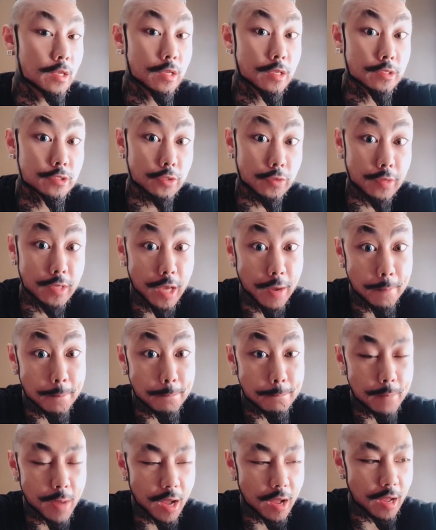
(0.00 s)
So,
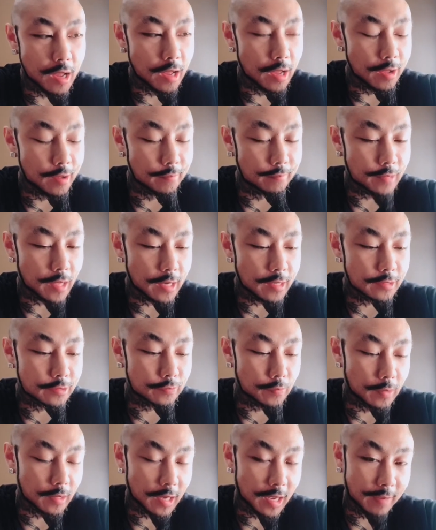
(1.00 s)
yep, that is
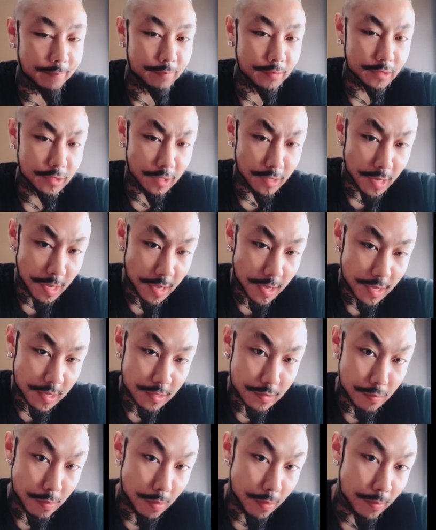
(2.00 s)
what happened
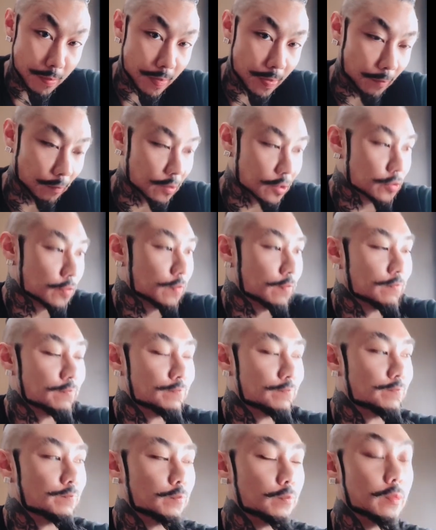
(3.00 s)
today, which
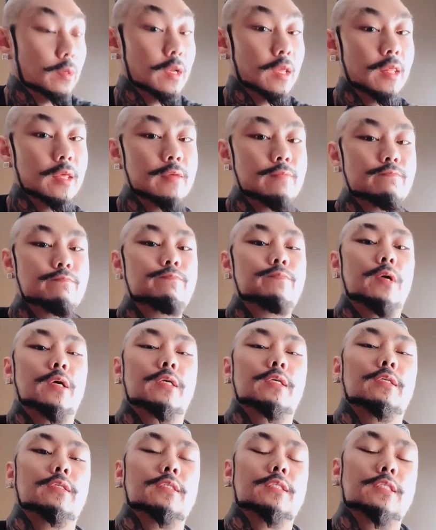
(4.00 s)
really
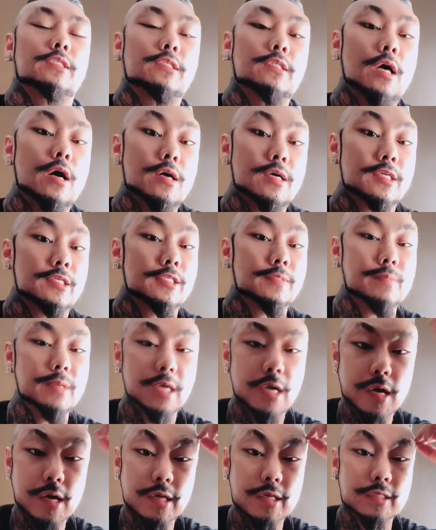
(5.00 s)
fucking sucks,
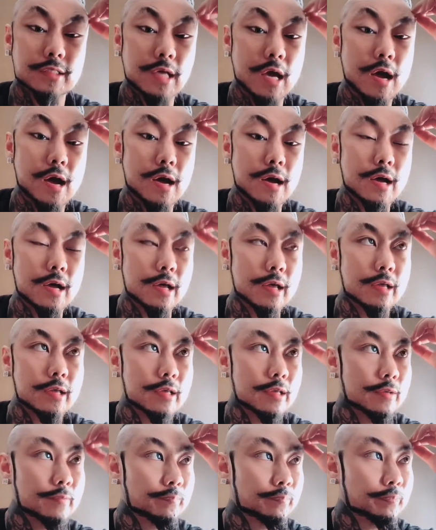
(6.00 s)
because
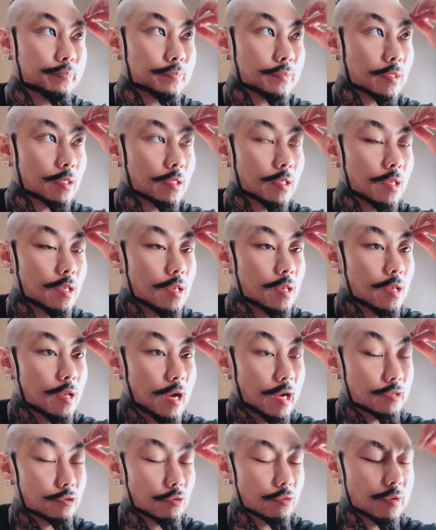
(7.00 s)
I
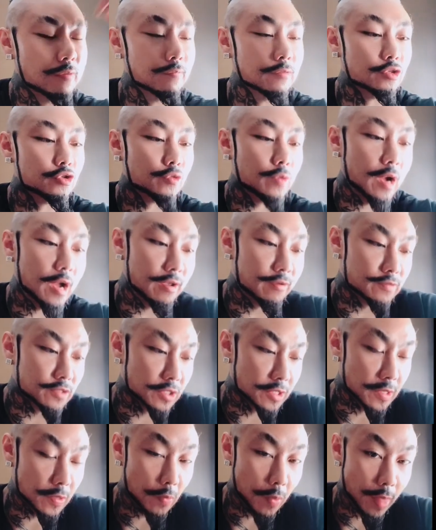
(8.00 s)
don't even drive
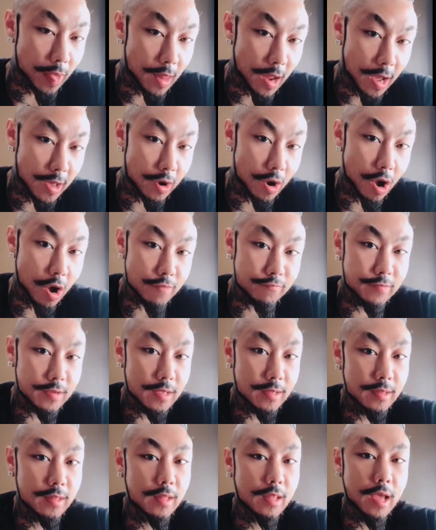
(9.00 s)
Shaniqua that
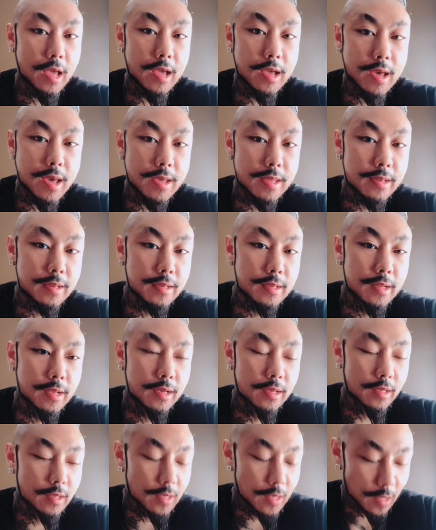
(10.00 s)
often, and
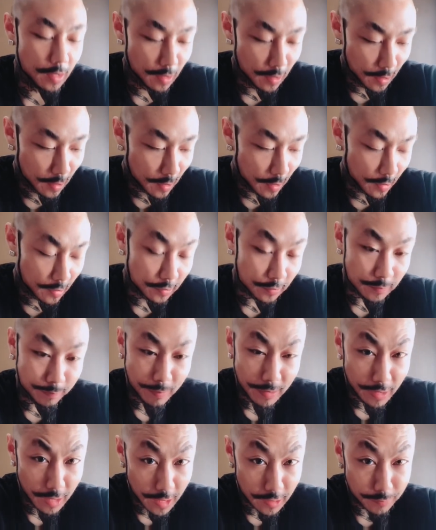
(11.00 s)
it's
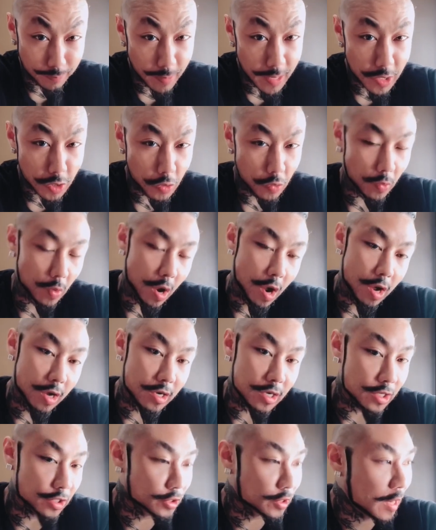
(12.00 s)
been
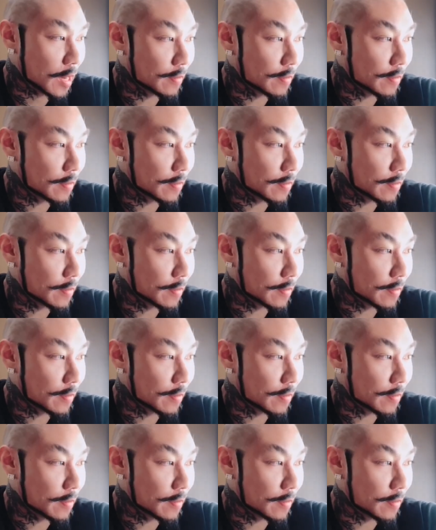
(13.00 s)
garaged,